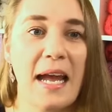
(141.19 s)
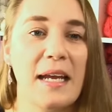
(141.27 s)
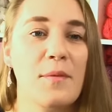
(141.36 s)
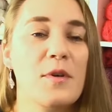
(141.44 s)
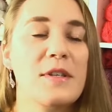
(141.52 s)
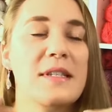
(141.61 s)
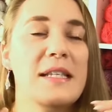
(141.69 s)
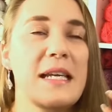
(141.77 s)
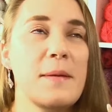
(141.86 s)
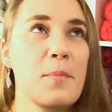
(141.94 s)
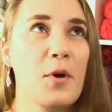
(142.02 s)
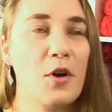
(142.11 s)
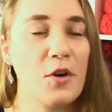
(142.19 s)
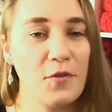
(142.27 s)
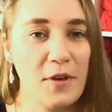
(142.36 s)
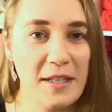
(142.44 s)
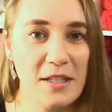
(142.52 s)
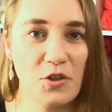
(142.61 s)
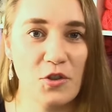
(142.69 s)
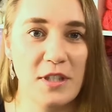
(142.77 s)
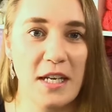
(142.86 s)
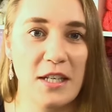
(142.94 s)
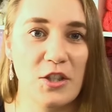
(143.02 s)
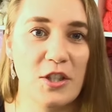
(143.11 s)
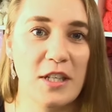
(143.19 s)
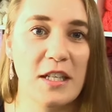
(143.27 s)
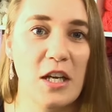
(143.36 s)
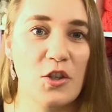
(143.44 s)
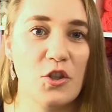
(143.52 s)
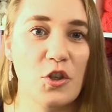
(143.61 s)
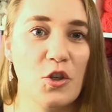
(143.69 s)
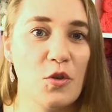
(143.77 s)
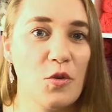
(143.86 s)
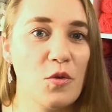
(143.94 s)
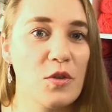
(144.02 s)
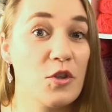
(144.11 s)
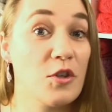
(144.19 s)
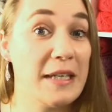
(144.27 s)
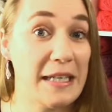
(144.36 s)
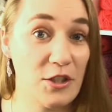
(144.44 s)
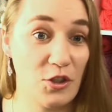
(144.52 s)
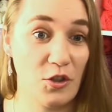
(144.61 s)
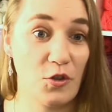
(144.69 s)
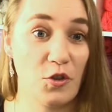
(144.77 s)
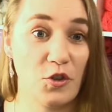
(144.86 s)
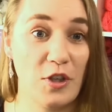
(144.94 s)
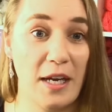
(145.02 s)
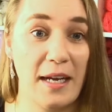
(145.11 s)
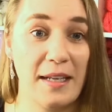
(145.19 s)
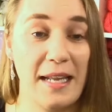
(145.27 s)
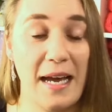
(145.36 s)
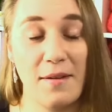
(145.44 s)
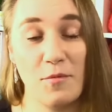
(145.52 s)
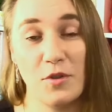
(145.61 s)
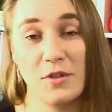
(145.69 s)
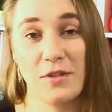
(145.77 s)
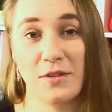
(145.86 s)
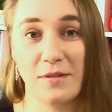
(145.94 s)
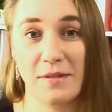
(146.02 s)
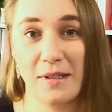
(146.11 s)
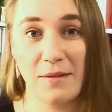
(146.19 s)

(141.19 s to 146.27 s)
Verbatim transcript: It was the perfect introduction to Tunisian crochet, and that was